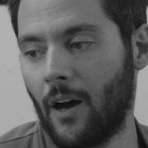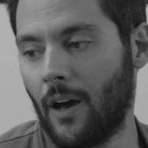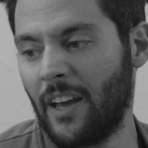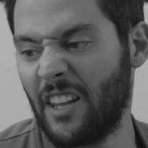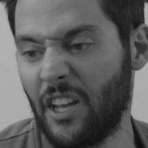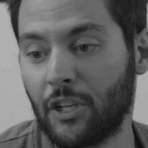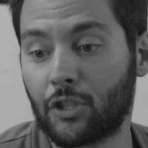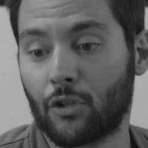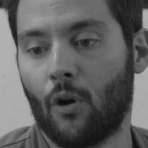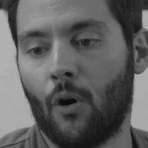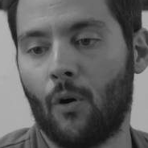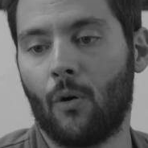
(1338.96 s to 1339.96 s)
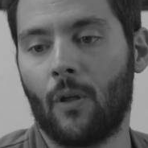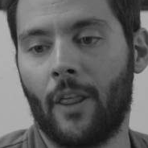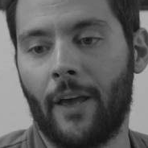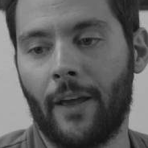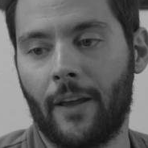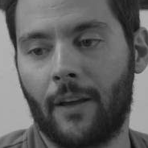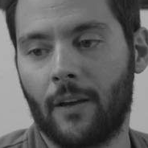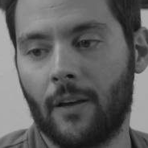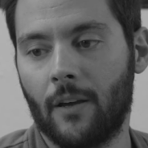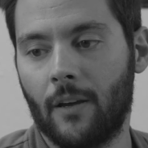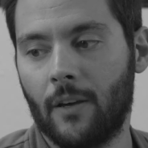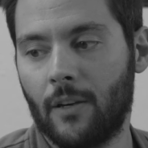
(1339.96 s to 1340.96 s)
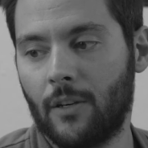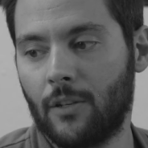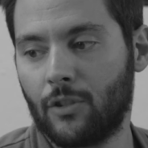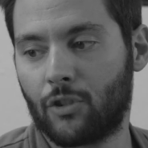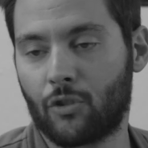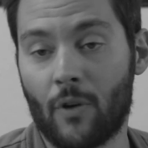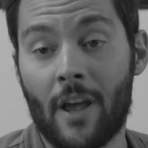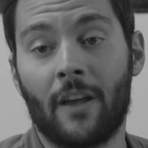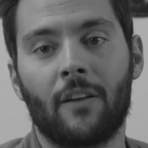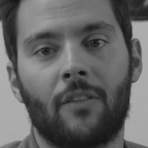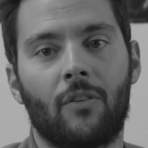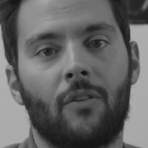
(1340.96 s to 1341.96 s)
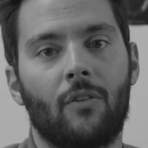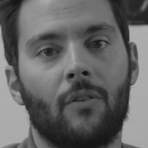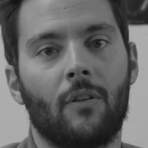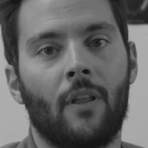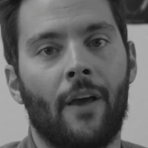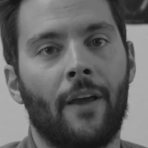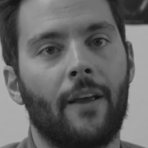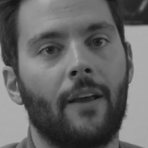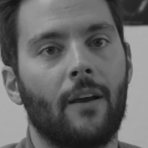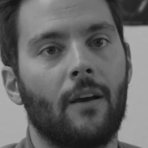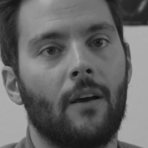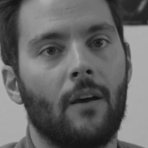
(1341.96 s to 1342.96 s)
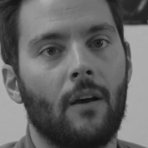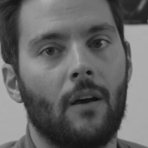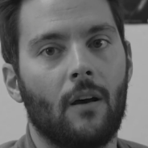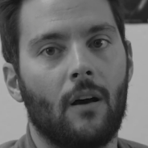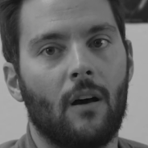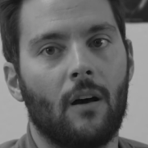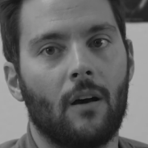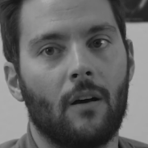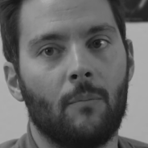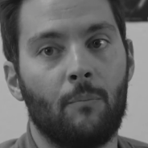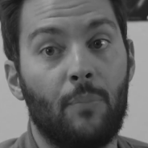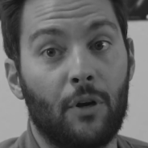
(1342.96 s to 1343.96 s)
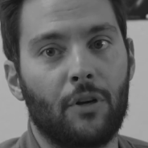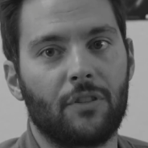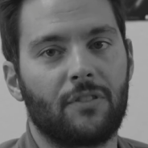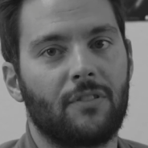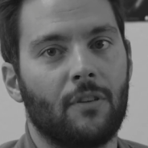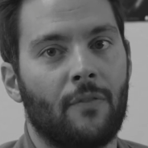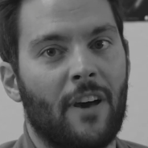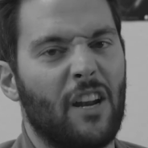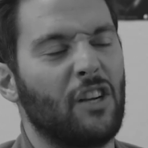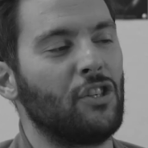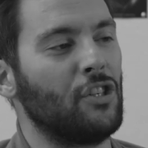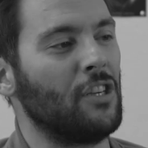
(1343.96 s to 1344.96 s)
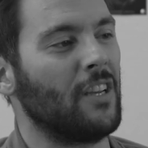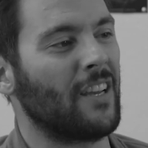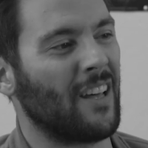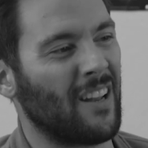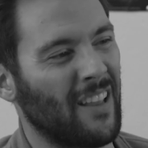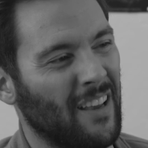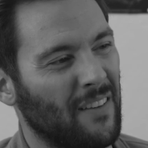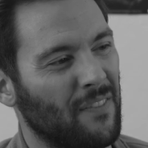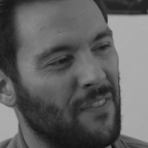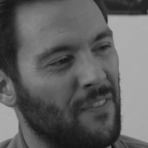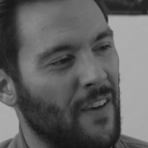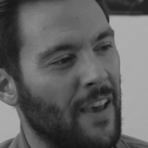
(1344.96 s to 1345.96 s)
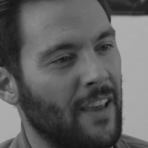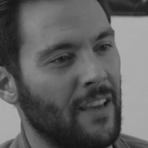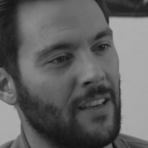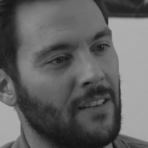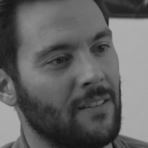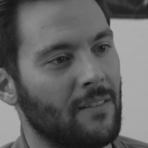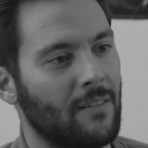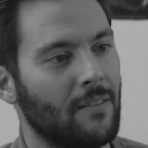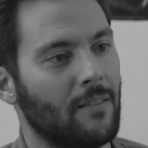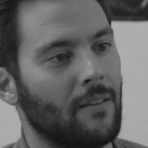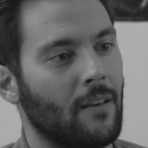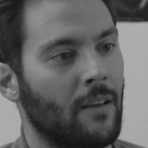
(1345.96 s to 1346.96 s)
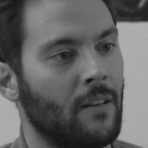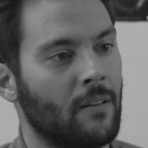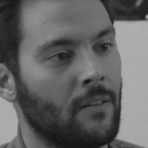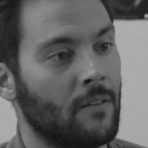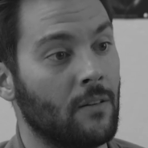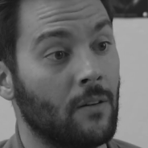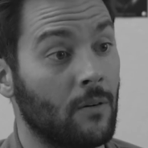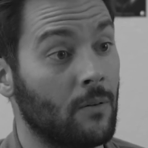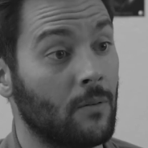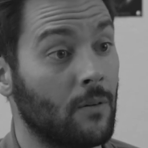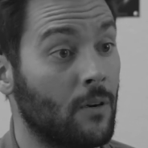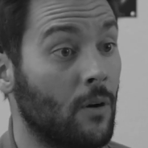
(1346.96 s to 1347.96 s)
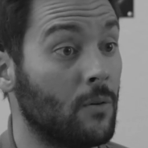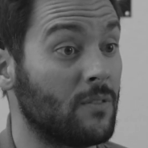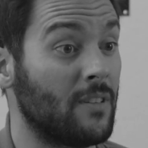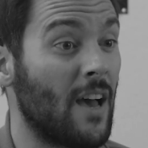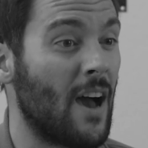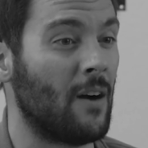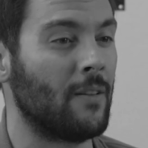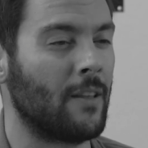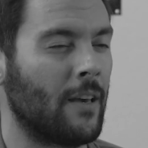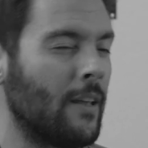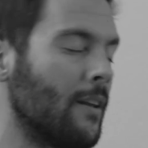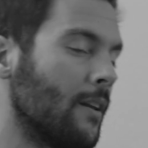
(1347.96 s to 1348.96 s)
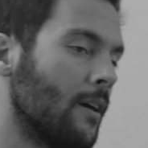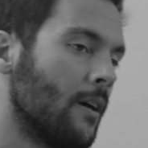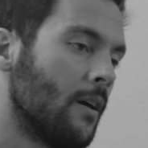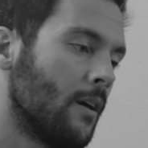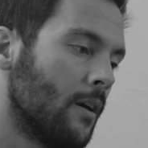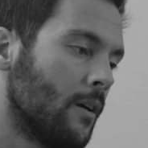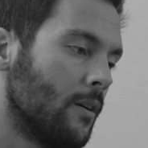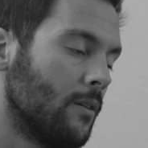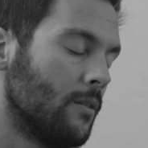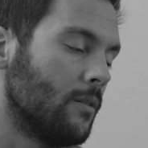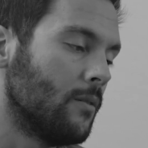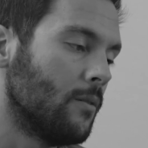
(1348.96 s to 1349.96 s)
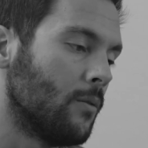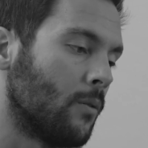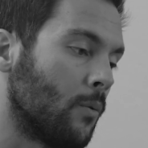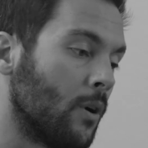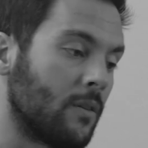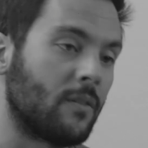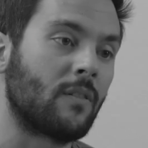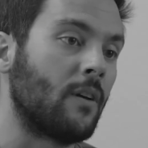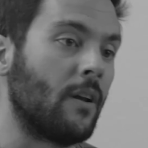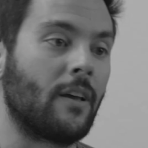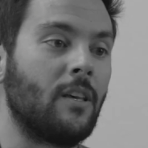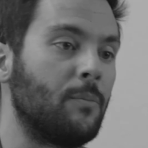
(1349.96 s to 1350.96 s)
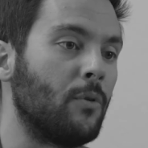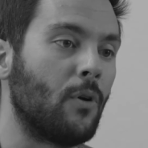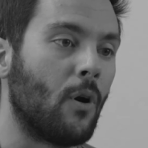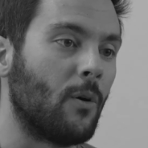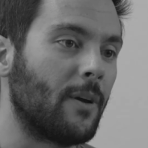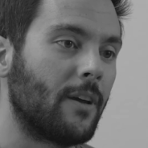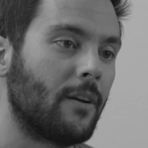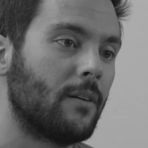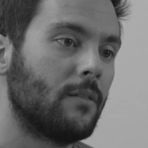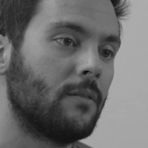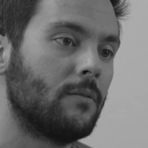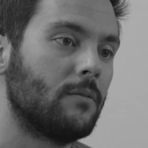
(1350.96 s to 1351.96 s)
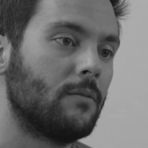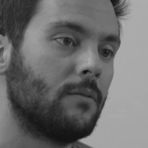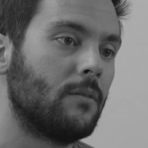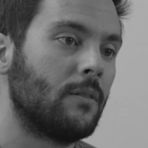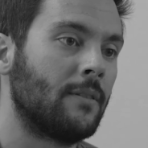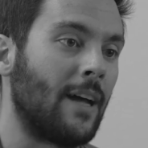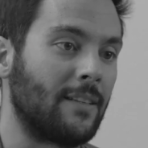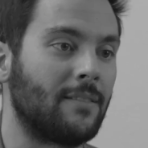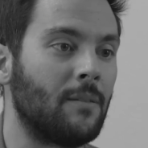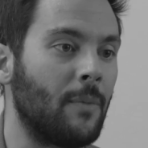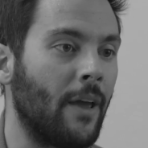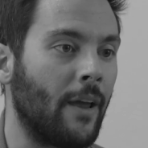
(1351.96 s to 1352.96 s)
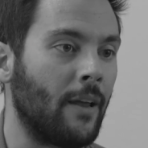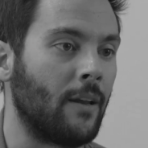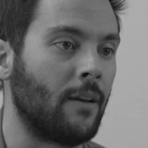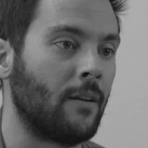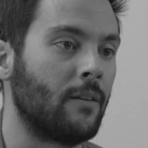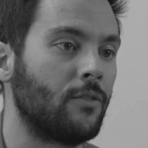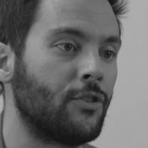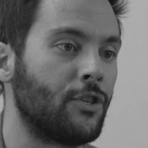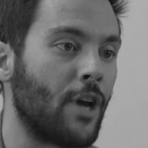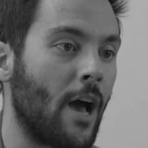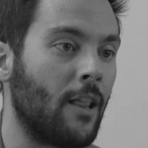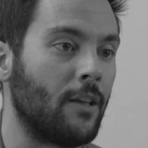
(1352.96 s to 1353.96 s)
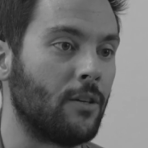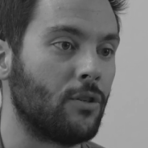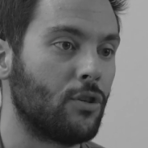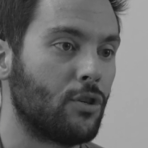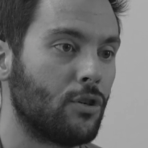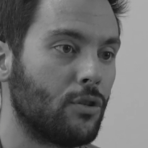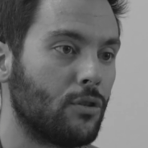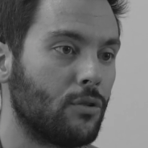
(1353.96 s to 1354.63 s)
initial like strength, like burst of energy kind of like fades and goes down, then what's gonna keep you going? That's the main challenge.